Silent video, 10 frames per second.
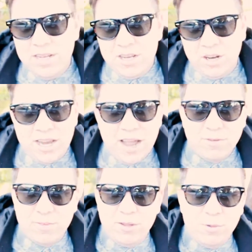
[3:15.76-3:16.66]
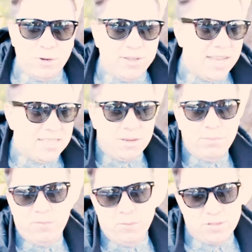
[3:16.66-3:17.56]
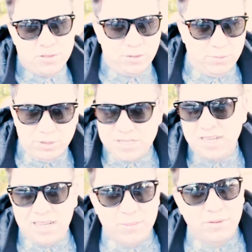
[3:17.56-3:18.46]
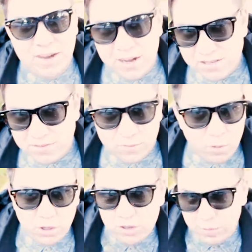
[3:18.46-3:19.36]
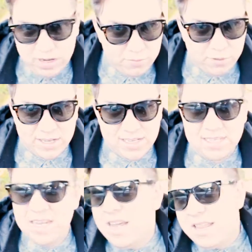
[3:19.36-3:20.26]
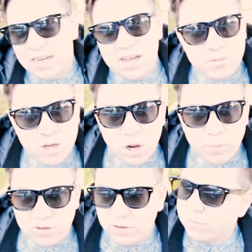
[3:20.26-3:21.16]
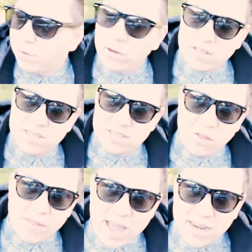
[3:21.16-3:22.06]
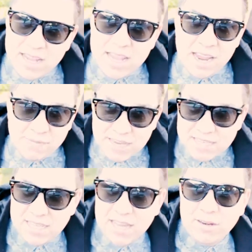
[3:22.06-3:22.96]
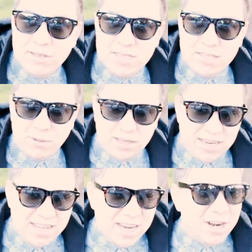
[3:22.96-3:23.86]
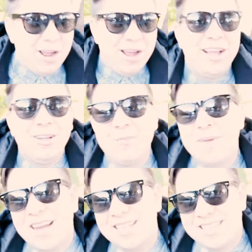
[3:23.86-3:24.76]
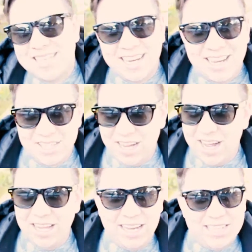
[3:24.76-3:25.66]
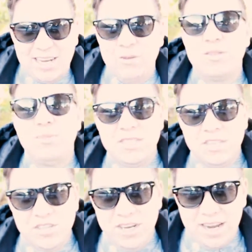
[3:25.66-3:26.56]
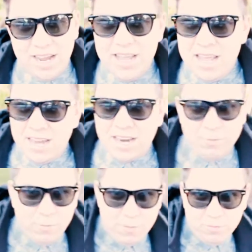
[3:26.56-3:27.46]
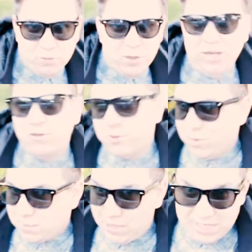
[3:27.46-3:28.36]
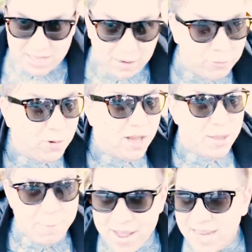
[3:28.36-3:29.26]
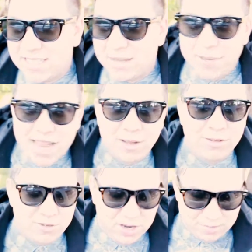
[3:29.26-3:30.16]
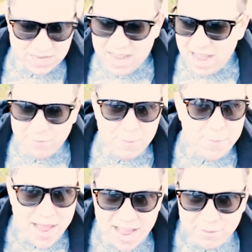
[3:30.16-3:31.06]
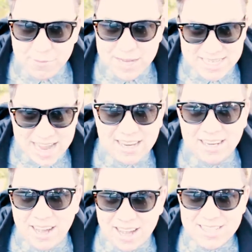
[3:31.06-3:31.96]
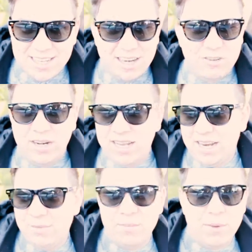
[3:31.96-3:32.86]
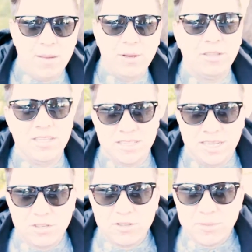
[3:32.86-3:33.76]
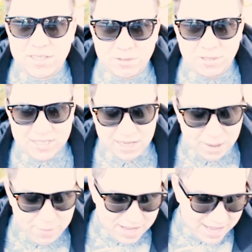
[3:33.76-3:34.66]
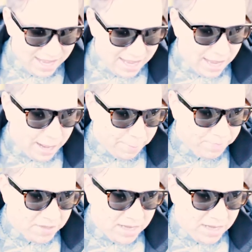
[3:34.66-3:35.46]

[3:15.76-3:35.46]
You have to be the one who gets up before school and puts in a couple of hours of work on whatever it is, then comes home and just focuses on that. If they see that discipline, looking back as a teenager, like I said, I was a musician and I kind of went between instruments, played guitar for a while, then bass, then piano and drums. I felt bad for my dad in hindsight, trying to get him to buy me all these instruments all the time.